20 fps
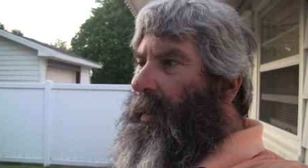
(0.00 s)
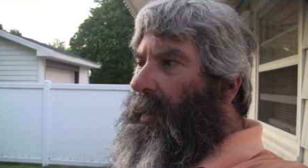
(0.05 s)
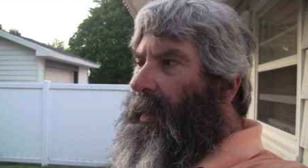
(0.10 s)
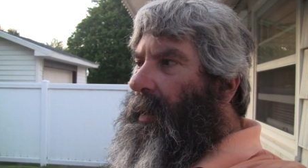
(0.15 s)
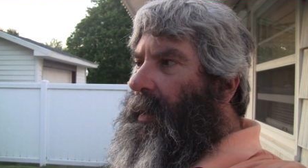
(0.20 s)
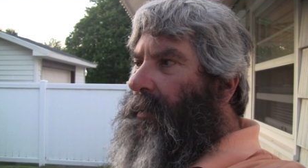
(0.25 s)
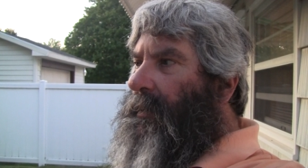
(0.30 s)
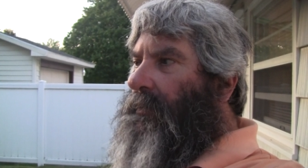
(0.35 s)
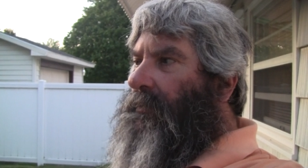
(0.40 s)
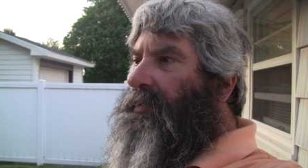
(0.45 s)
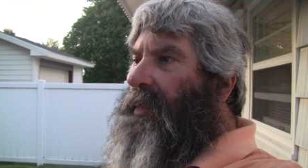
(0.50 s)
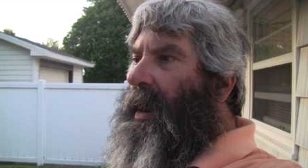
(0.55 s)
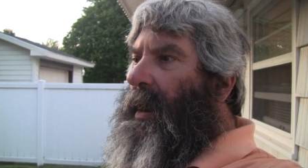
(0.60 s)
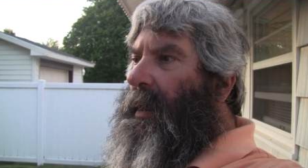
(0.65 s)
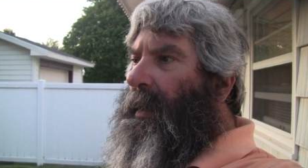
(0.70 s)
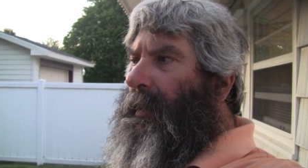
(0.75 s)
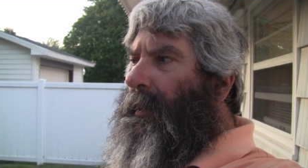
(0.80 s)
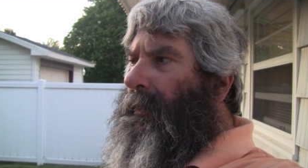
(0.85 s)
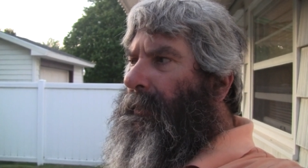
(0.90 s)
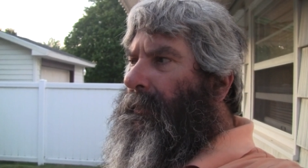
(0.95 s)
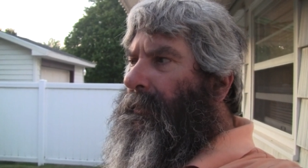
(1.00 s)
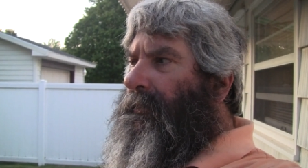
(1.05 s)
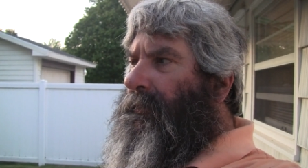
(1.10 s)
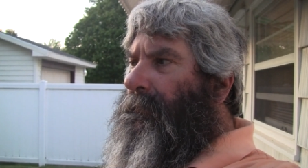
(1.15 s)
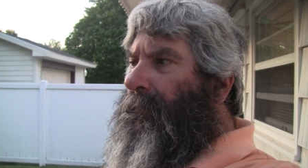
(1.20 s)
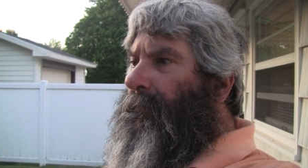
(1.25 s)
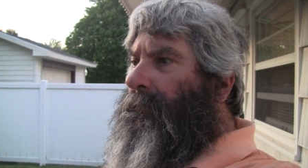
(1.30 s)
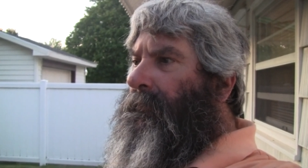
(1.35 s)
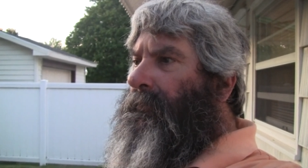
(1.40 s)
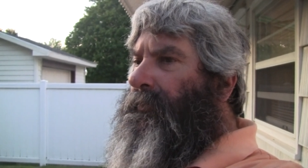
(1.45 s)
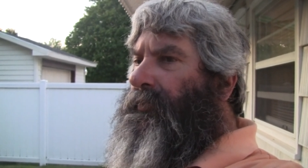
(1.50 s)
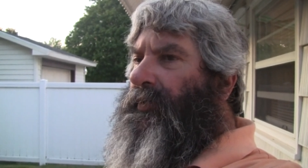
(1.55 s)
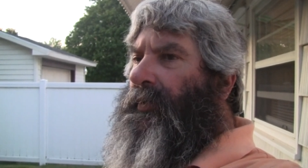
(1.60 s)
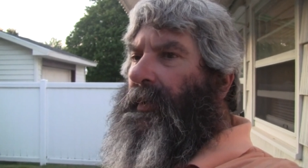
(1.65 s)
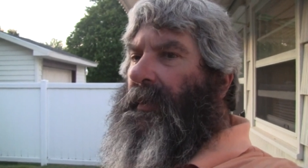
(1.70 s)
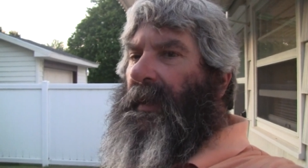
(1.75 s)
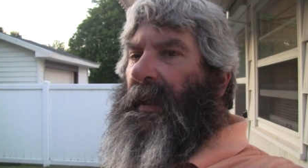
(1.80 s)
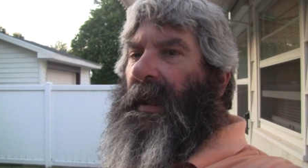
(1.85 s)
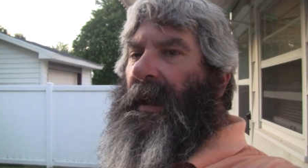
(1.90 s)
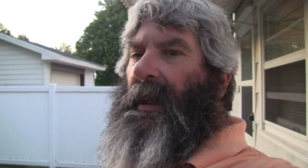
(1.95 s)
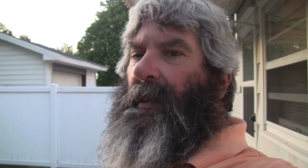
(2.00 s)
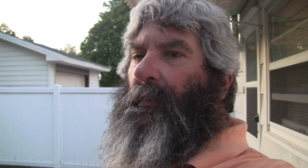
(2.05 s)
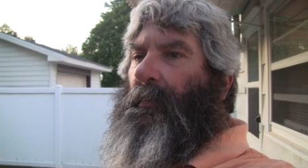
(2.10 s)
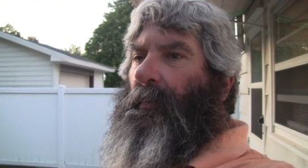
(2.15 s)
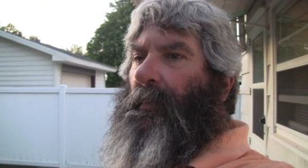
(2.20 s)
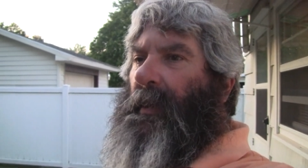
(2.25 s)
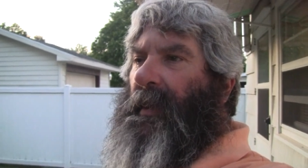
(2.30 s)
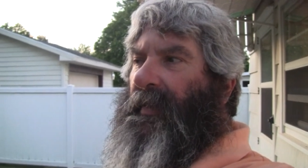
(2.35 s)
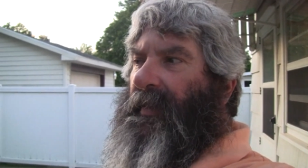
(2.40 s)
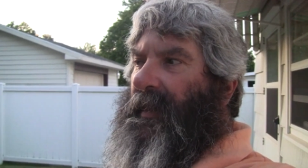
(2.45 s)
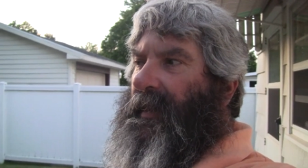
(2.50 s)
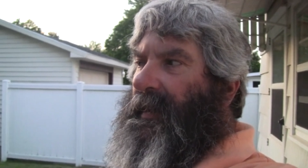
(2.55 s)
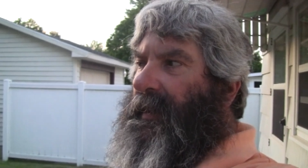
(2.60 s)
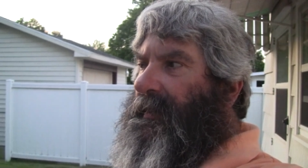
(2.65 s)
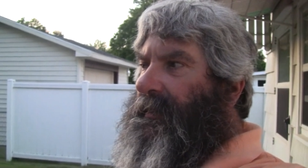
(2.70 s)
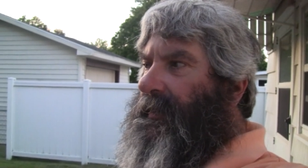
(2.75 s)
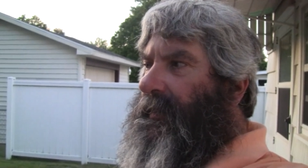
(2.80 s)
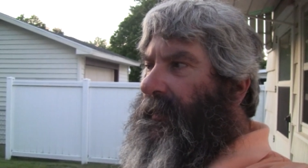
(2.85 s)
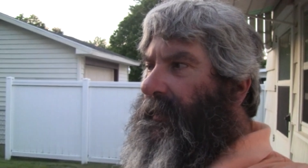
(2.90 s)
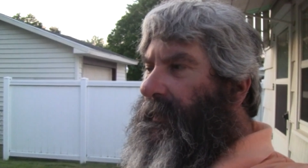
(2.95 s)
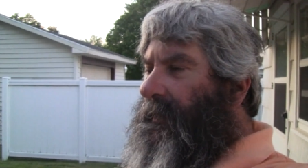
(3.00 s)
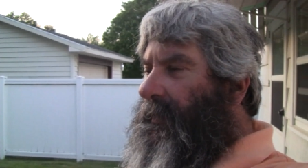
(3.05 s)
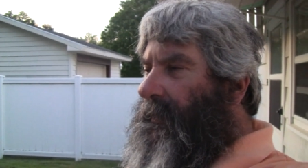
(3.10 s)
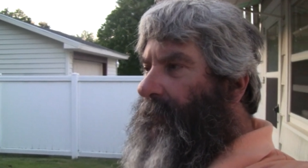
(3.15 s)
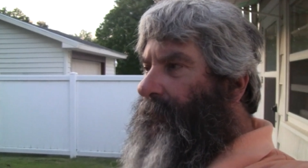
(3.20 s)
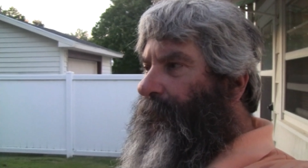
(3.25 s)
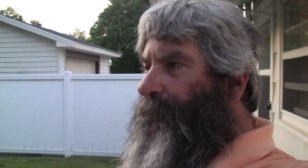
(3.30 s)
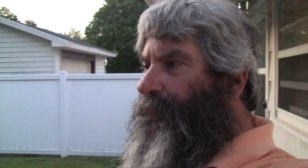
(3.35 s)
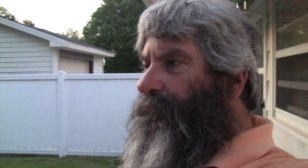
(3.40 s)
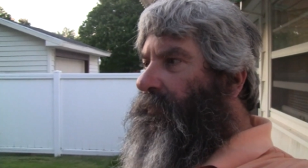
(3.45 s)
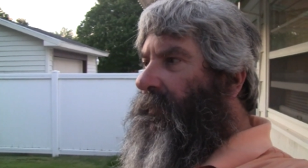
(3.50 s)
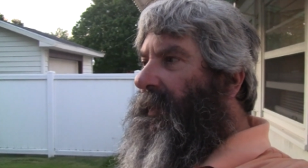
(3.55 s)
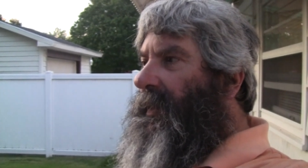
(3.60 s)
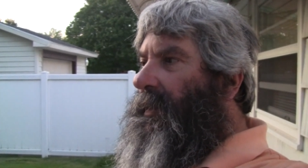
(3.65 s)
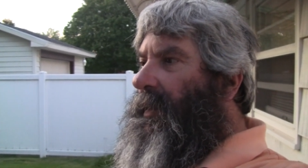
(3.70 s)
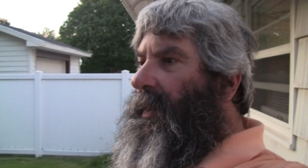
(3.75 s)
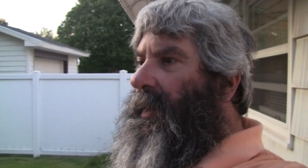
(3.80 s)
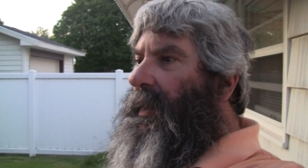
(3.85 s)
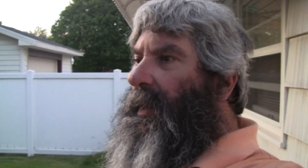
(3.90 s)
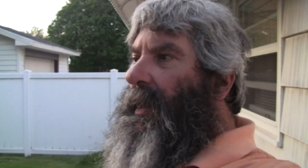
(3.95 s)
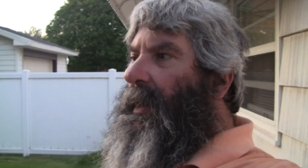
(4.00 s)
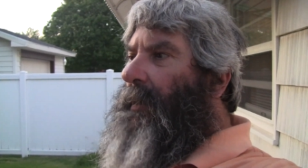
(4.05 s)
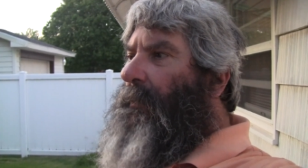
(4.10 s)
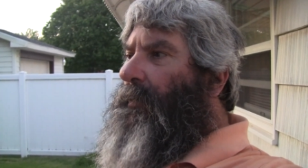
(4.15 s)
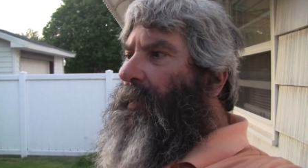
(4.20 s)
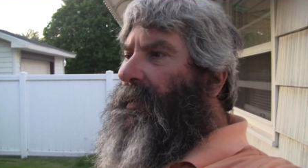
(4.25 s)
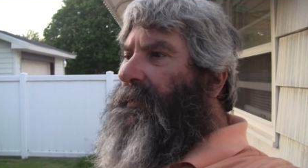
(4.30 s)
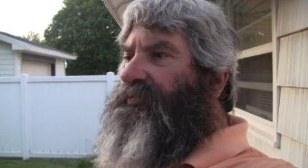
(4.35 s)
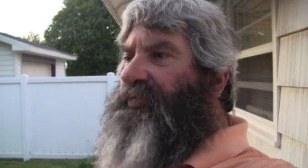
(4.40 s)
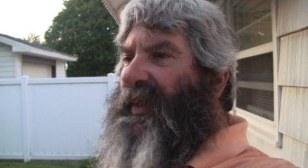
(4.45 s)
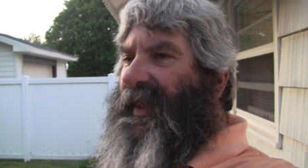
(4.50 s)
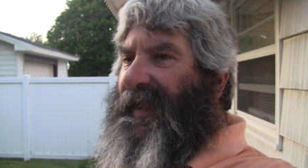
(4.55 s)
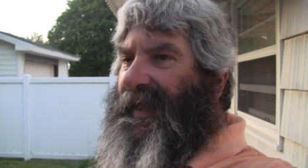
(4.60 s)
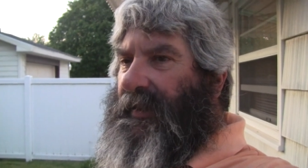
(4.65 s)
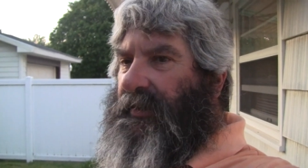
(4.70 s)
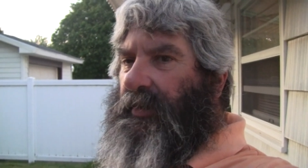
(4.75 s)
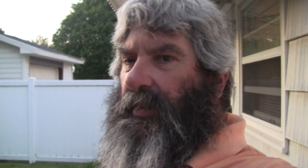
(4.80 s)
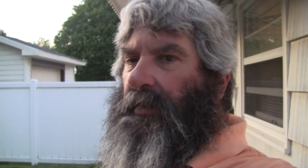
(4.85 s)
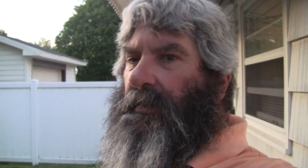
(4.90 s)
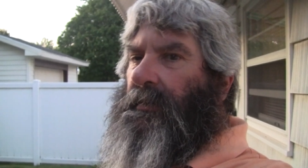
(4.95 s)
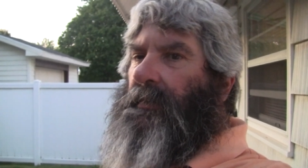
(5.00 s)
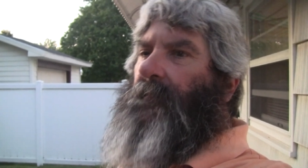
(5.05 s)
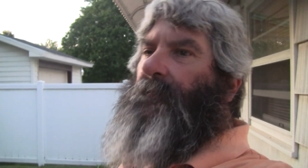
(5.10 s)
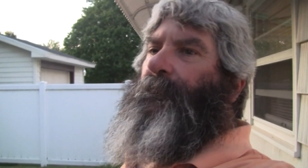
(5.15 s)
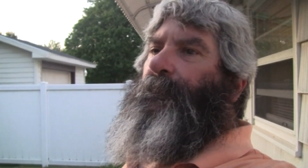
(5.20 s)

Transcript: auto cars with it and one tanker,